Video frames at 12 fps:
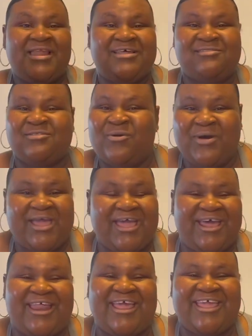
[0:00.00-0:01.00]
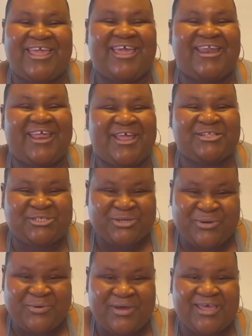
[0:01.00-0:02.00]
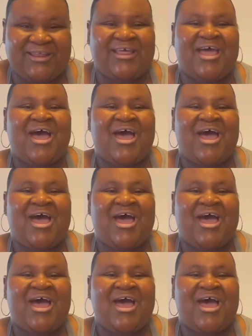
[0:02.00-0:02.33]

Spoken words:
Let's go ahead and get into it.